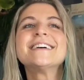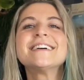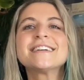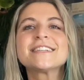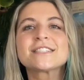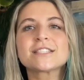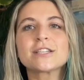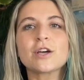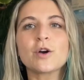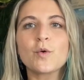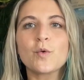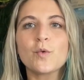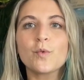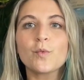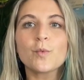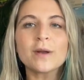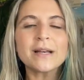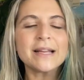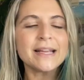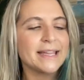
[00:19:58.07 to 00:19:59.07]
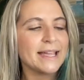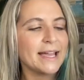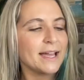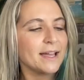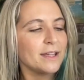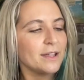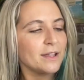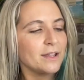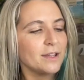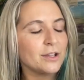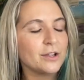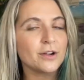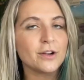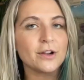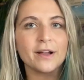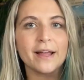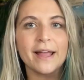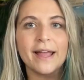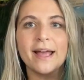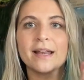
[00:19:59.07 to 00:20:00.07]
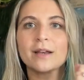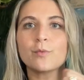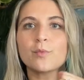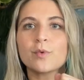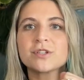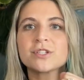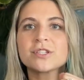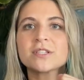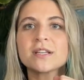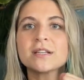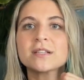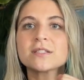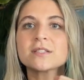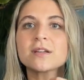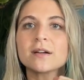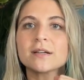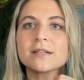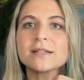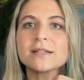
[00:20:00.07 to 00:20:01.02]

So I wanna get your hand and we're just gonna start